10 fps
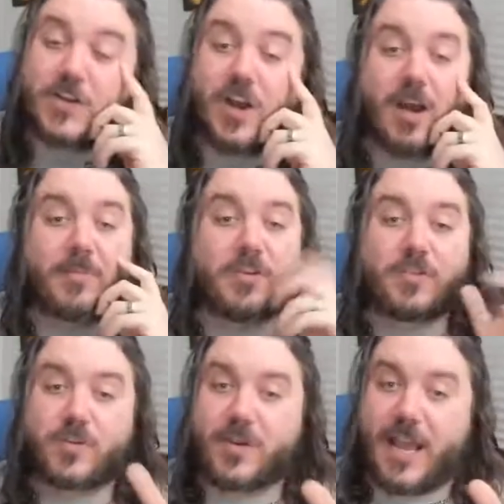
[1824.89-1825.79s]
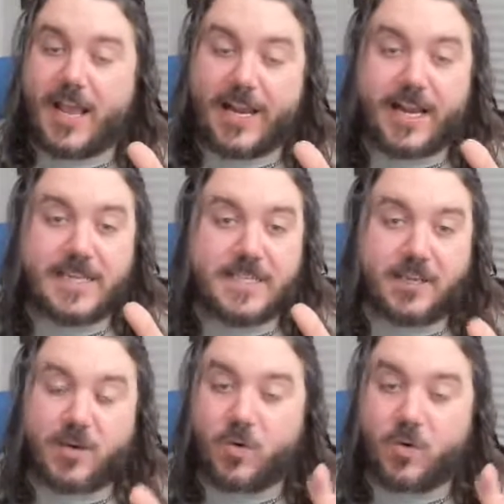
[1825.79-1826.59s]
dude, I gotta tell you,